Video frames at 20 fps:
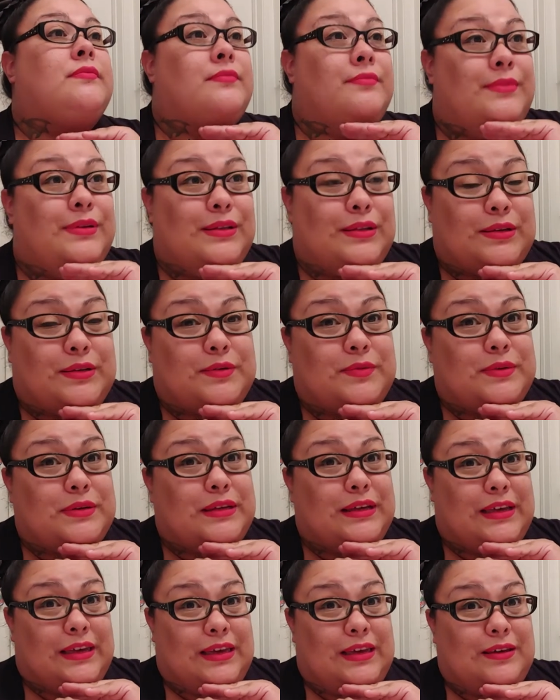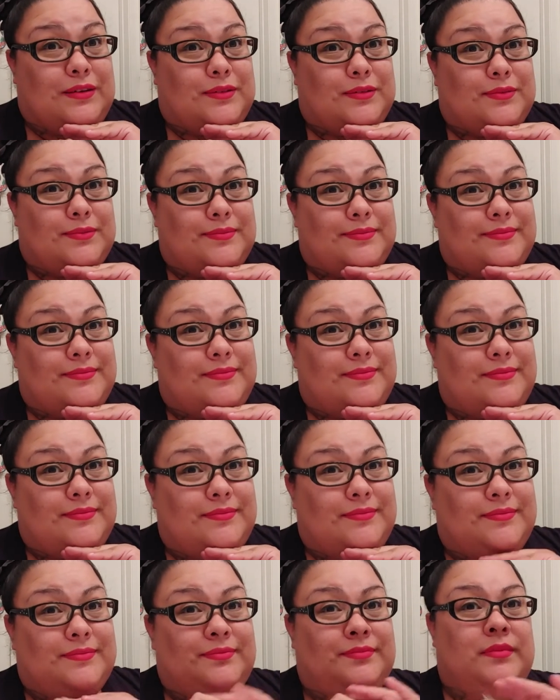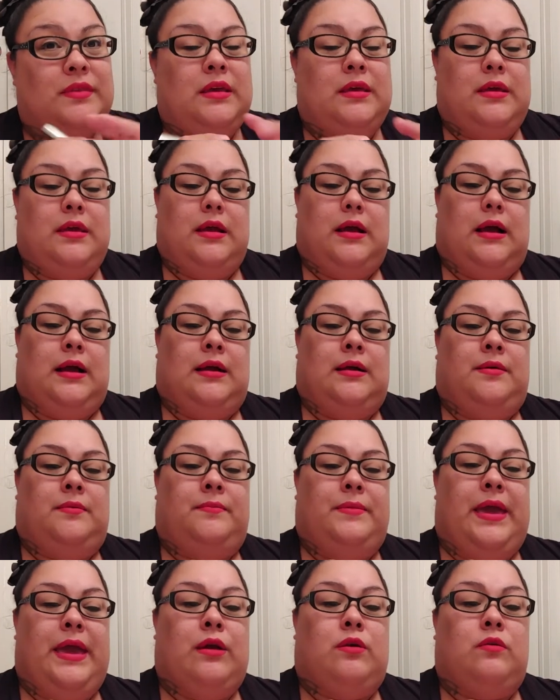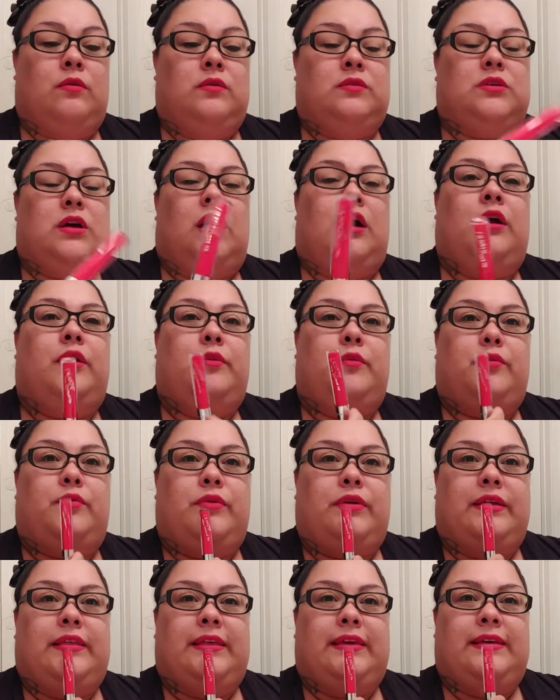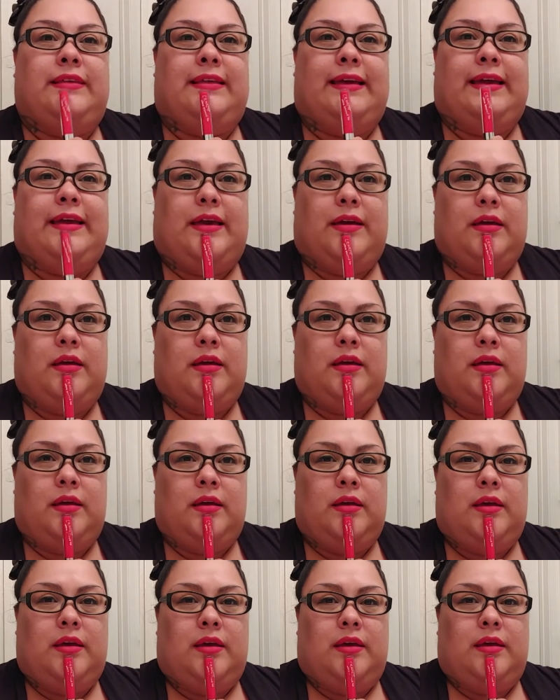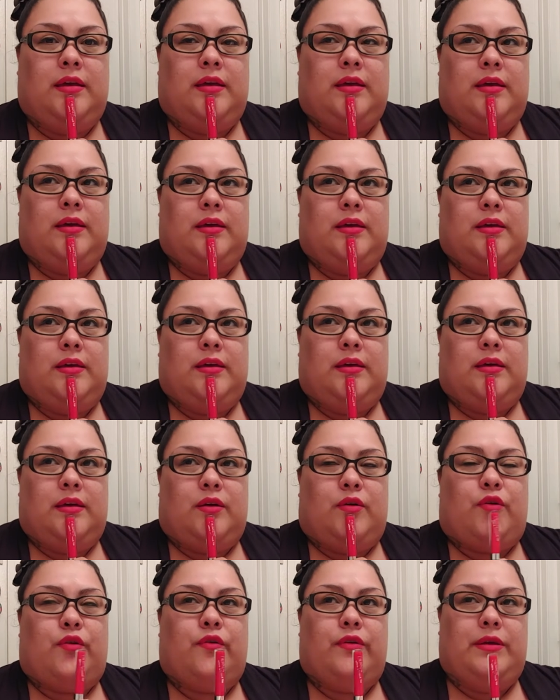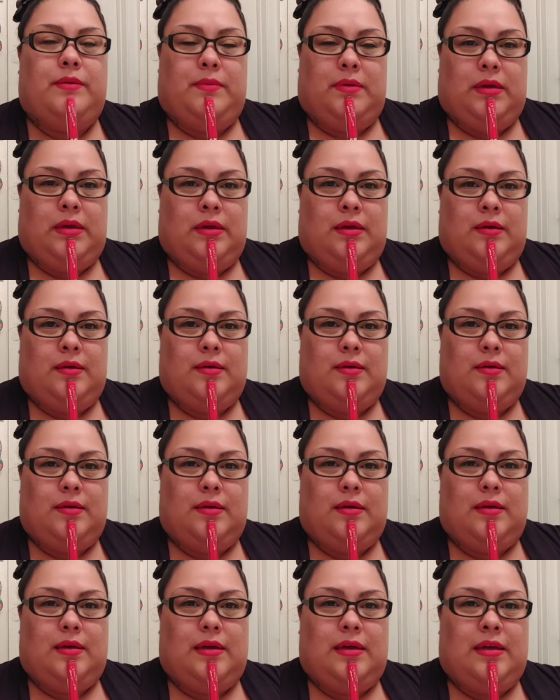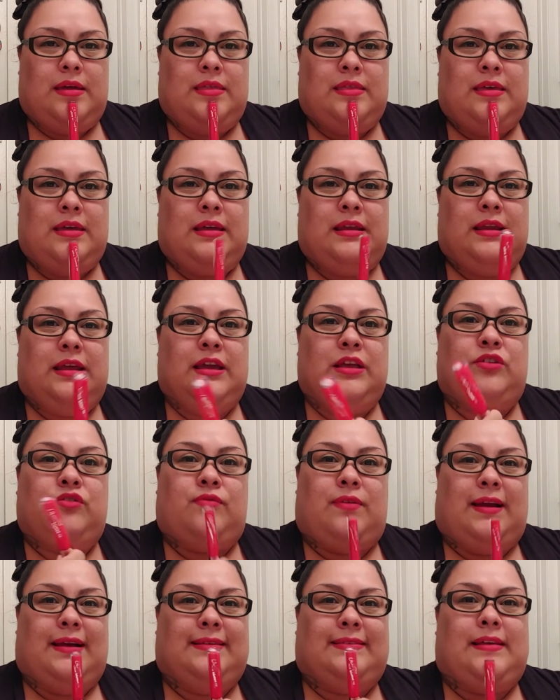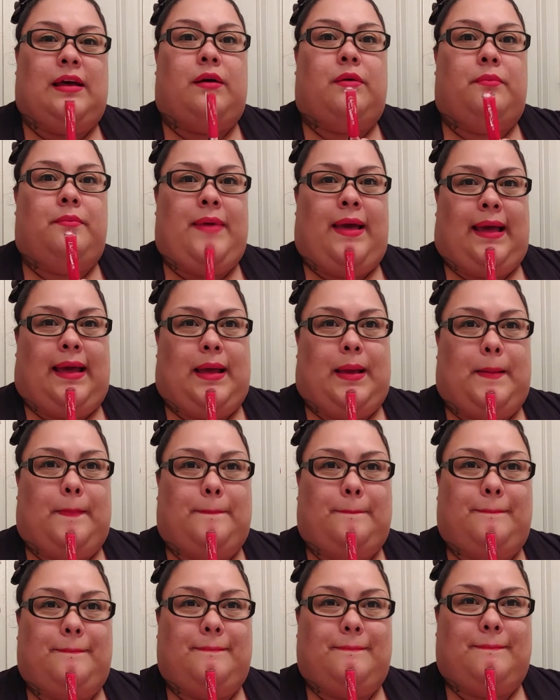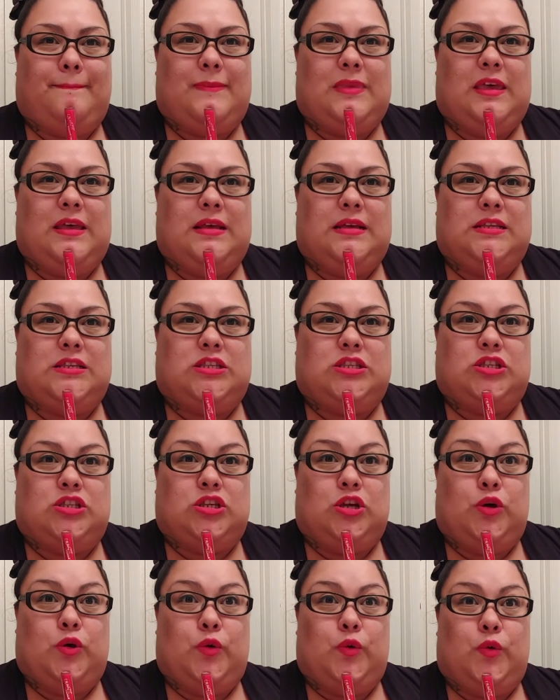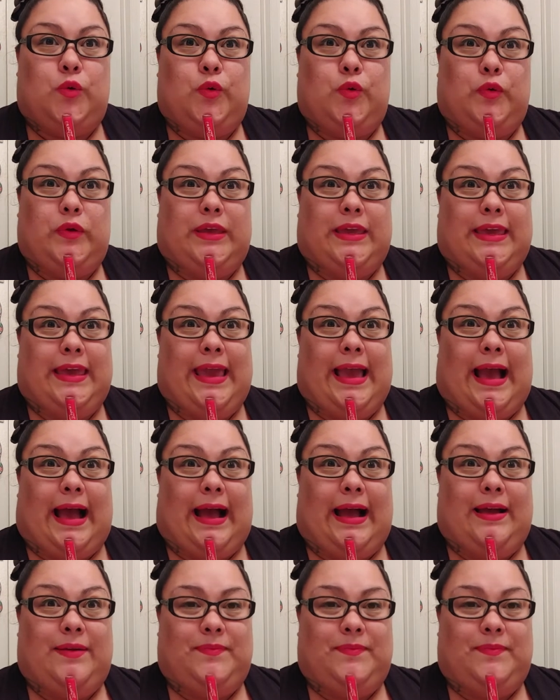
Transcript: but looks really cute. Um, it goes on really like creamy and then it dries out matte. So yeah,